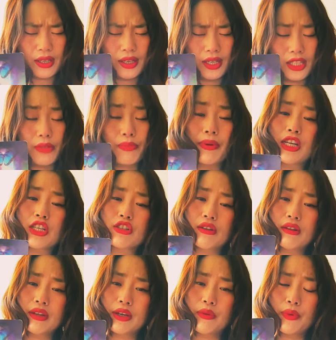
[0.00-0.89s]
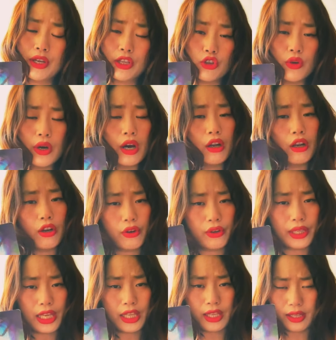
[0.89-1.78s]
especially when you're
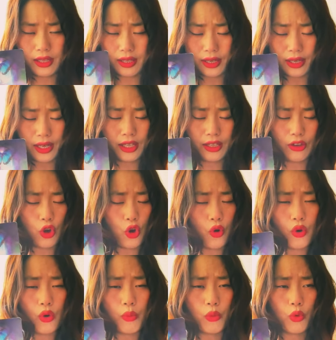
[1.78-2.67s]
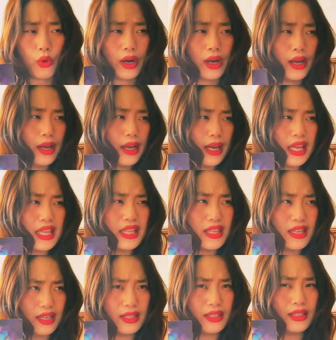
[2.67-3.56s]
alone at home or at
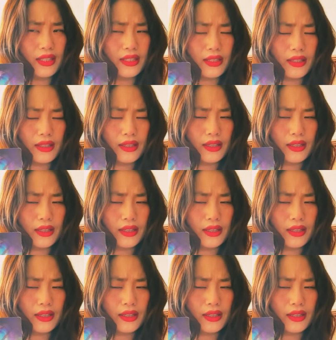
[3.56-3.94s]
night?